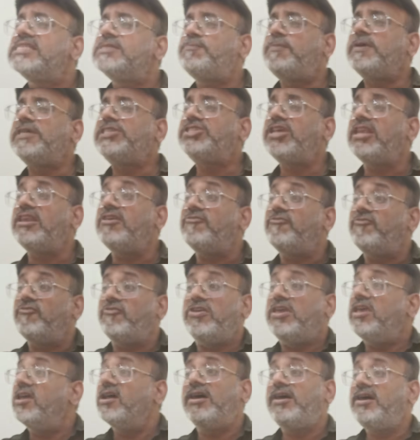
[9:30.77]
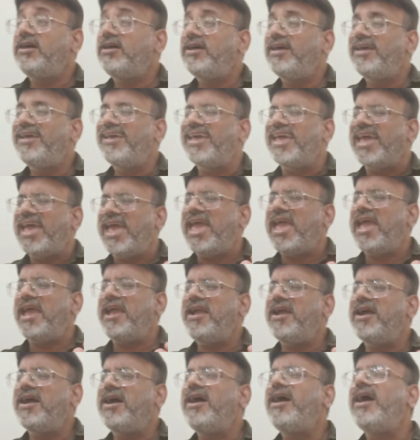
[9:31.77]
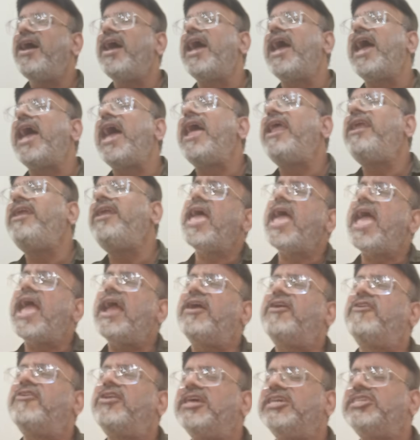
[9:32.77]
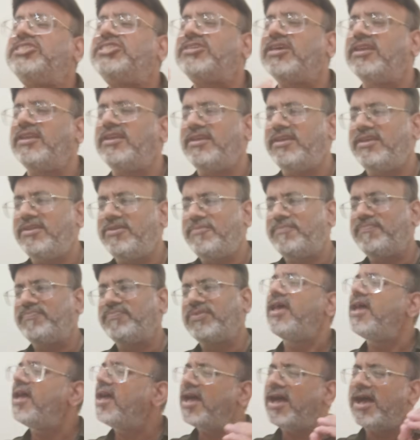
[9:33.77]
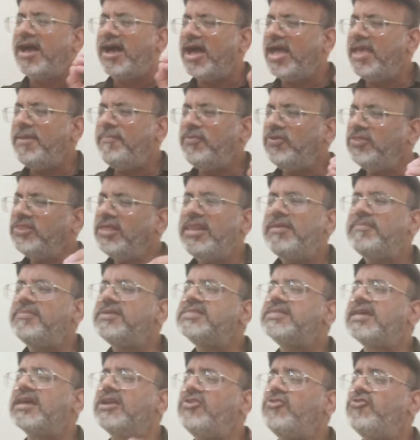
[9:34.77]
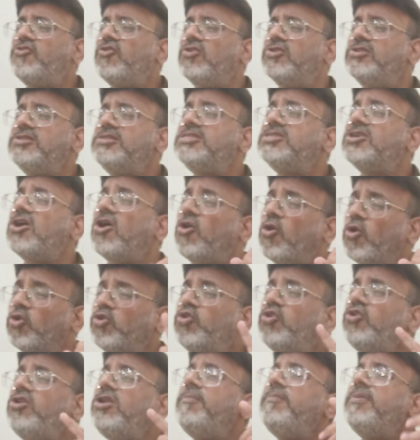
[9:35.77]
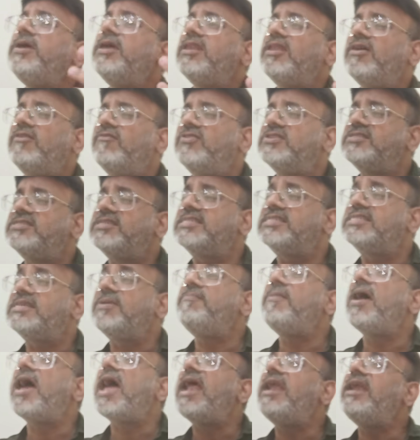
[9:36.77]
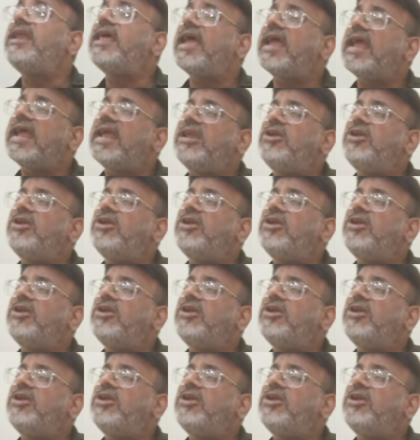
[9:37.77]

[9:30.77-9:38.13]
especially fear, anger and aggression. Hypothalamus controls autonomic nervous system and